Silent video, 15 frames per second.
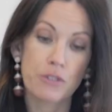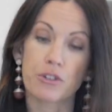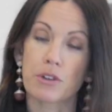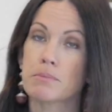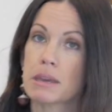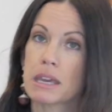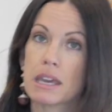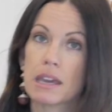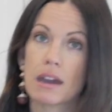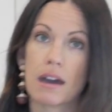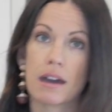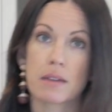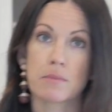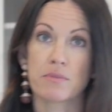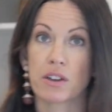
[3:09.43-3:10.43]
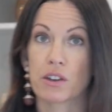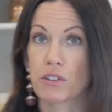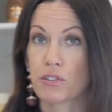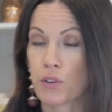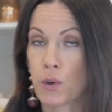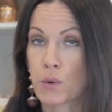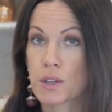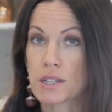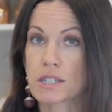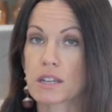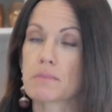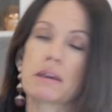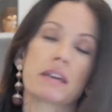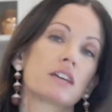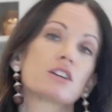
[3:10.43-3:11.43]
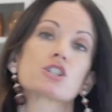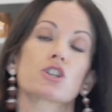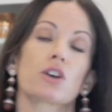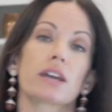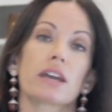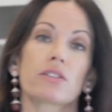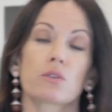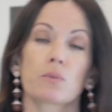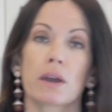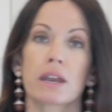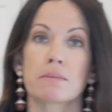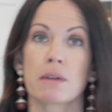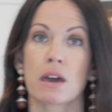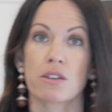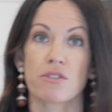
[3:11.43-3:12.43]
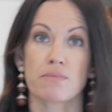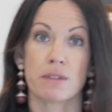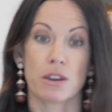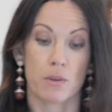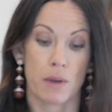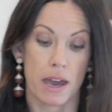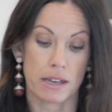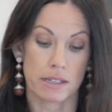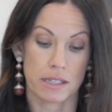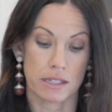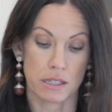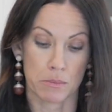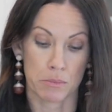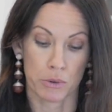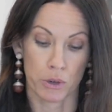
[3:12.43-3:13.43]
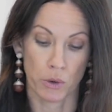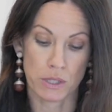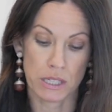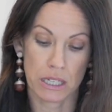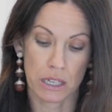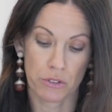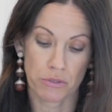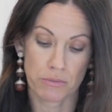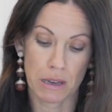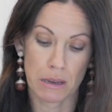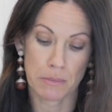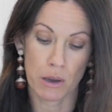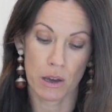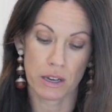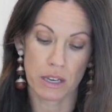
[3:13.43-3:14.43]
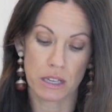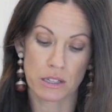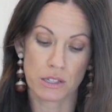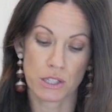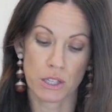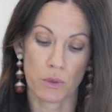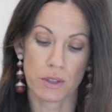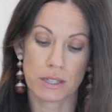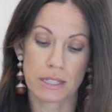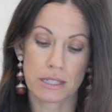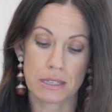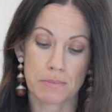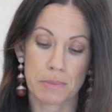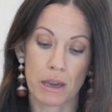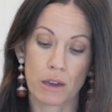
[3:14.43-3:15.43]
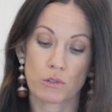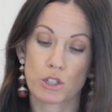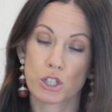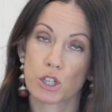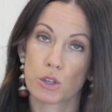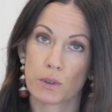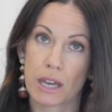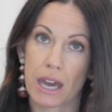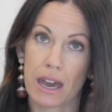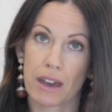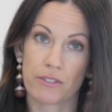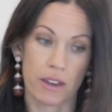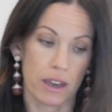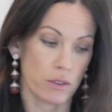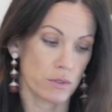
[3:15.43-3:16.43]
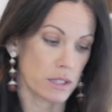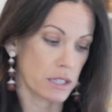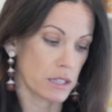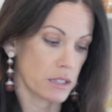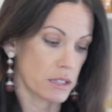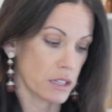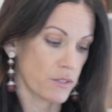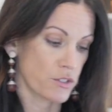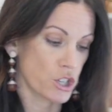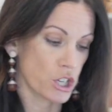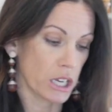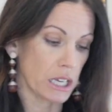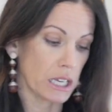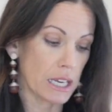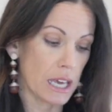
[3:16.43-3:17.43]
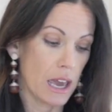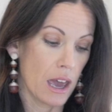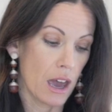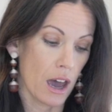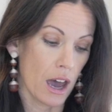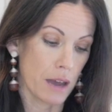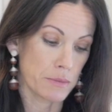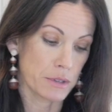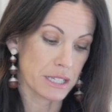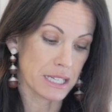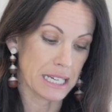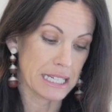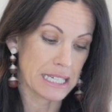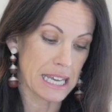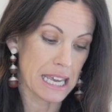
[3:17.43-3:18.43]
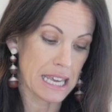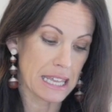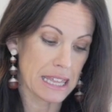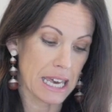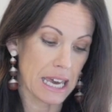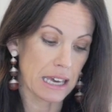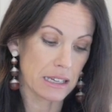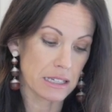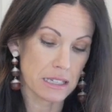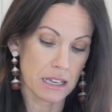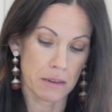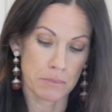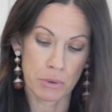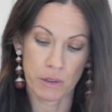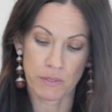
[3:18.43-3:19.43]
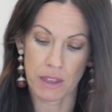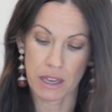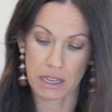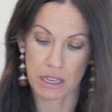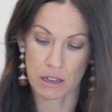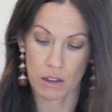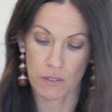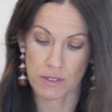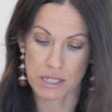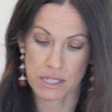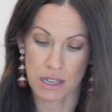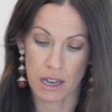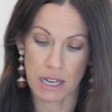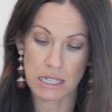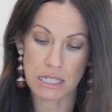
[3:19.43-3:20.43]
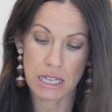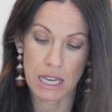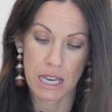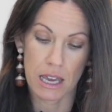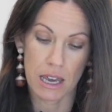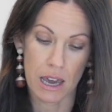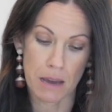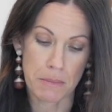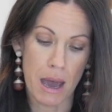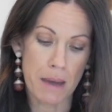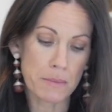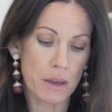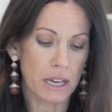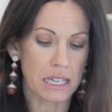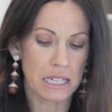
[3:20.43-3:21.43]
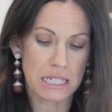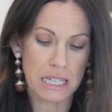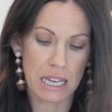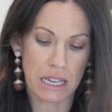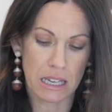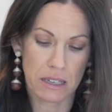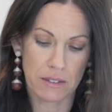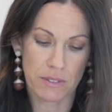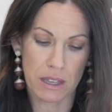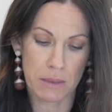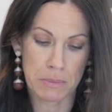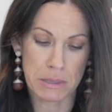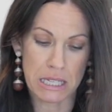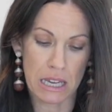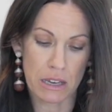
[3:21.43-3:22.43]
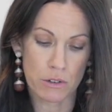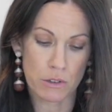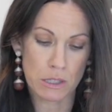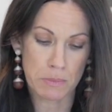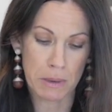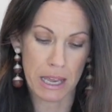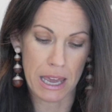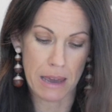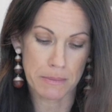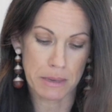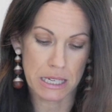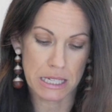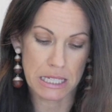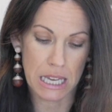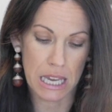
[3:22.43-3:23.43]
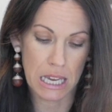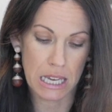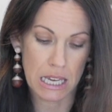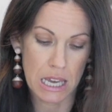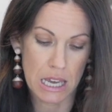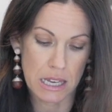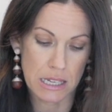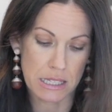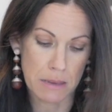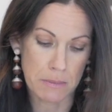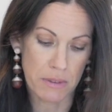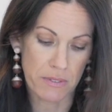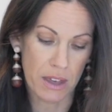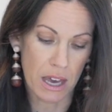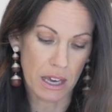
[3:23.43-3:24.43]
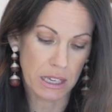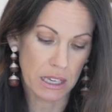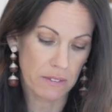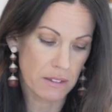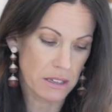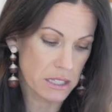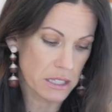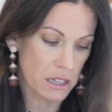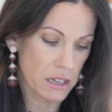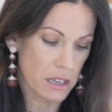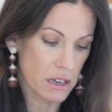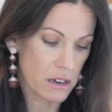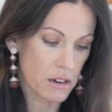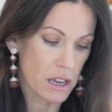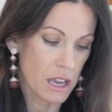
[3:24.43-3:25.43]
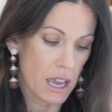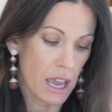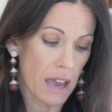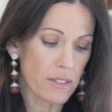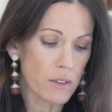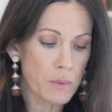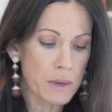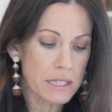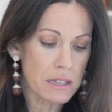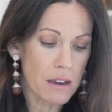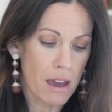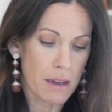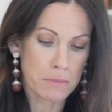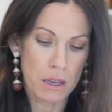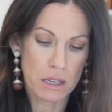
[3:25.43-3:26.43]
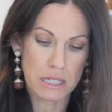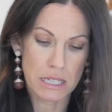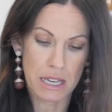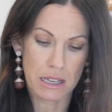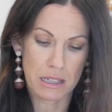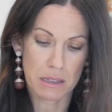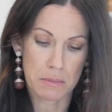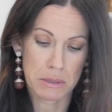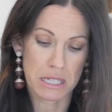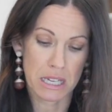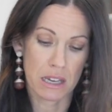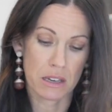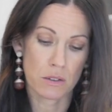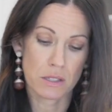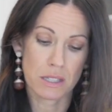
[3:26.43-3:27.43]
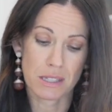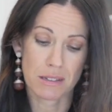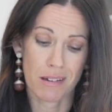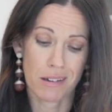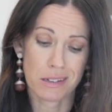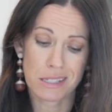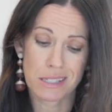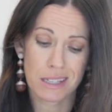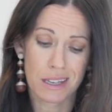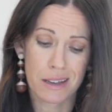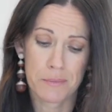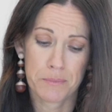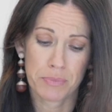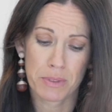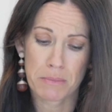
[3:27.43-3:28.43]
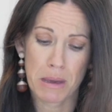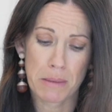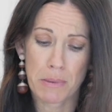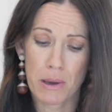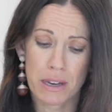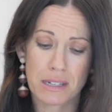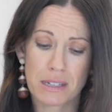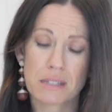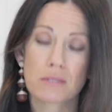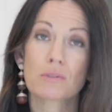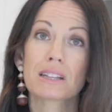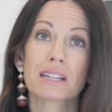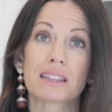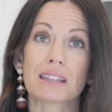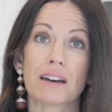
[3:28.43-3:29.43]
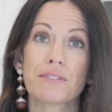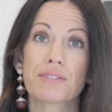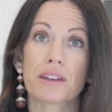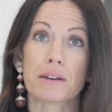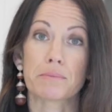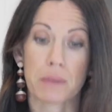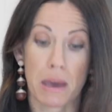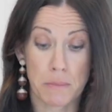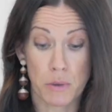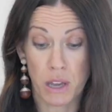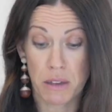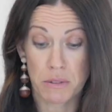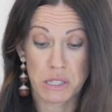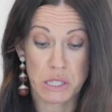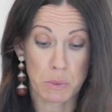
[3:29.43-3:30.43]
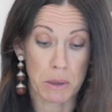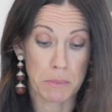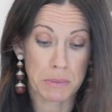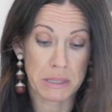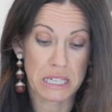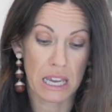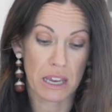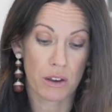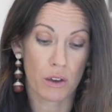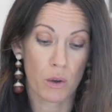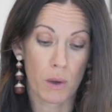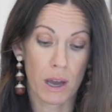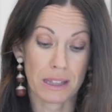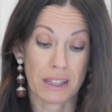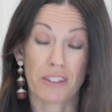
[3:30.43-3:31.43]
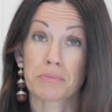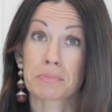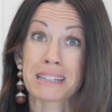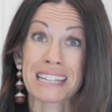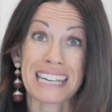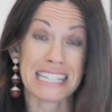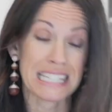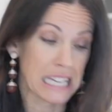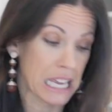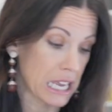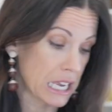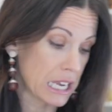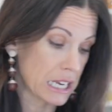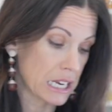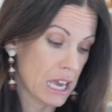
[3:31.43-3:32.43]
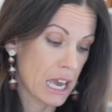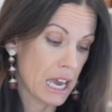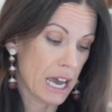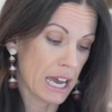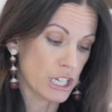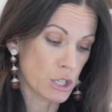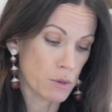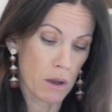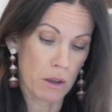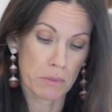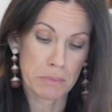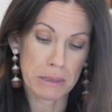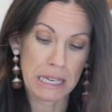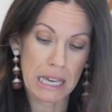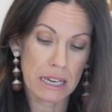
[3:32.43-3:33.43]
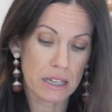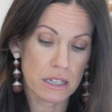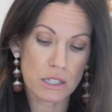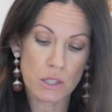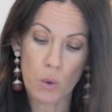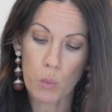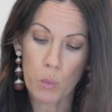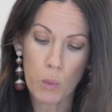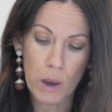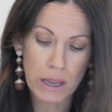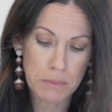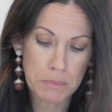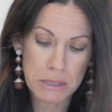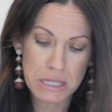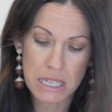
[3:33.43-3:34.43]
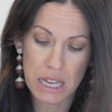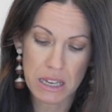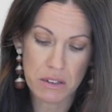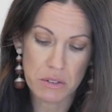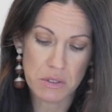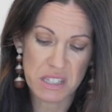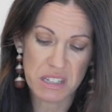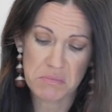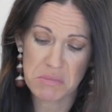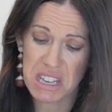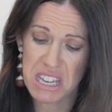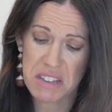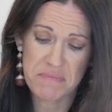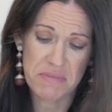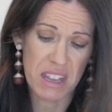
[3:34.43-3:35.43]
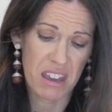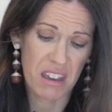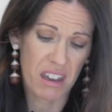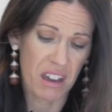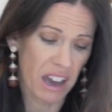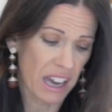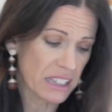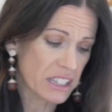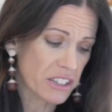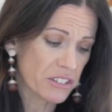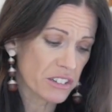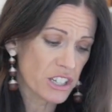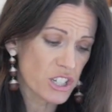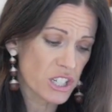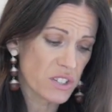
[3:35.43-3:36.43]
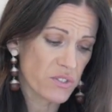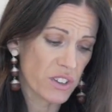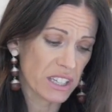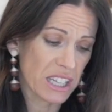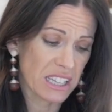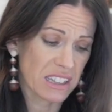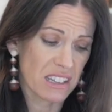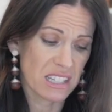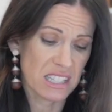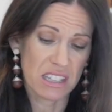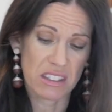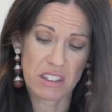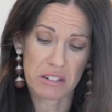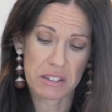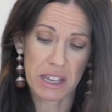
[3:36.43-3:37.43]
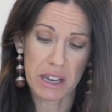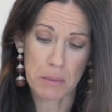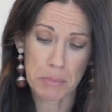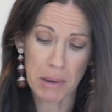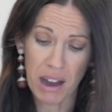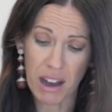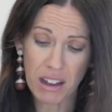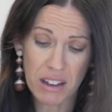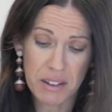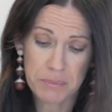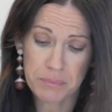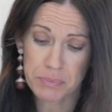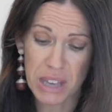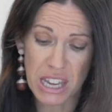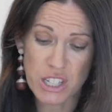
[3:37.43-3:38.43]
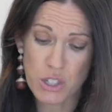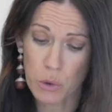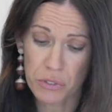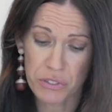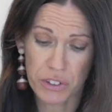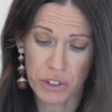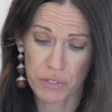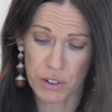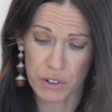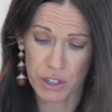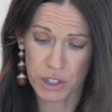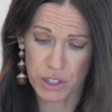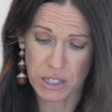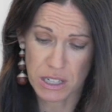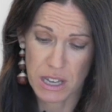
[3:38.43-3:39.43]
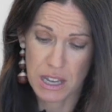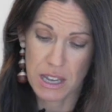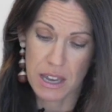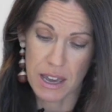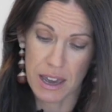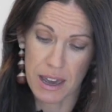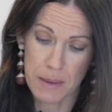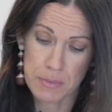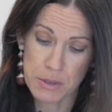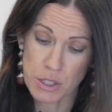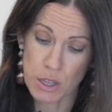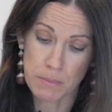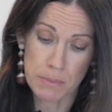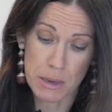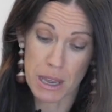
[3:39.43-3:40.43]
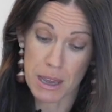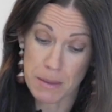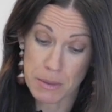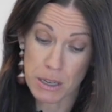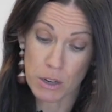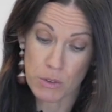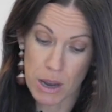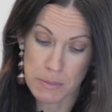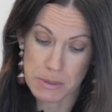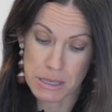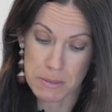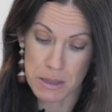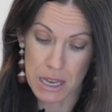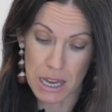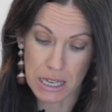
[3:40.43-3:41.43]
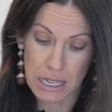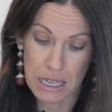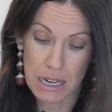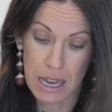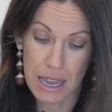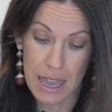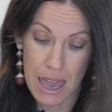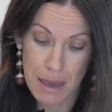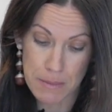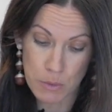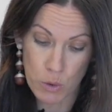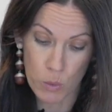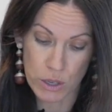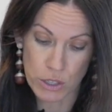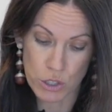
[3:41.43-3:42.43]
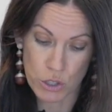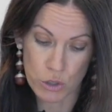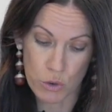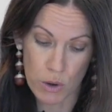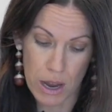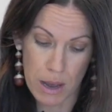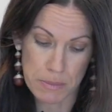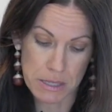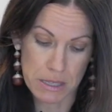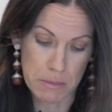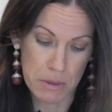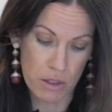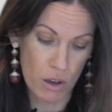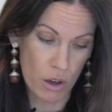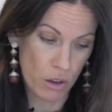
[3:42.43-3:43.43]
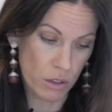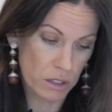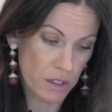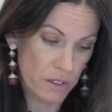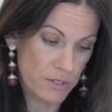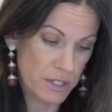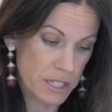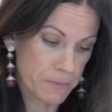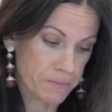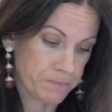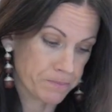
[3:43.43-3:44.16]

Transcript: For me, I'm very focused on making sure I get the right amount of amino acids and protein in for my body. So this is about 2.5 ounces of chicken. I'm just gonna take that and put that in on the side. I'm not gonna take any of the potatoes, but I am gonna take some of the onion that's in here. And the reason I'm not taking the potatoes is honestly, my body doesn't really love them. I'm okay with sweet potato. I love plantain. I do well with bananas. White potatoes in me, I literally just feel like they sit there like a puck. I don't feel very good. But I am gonna grab some of the onion. I am going to grab some of the olives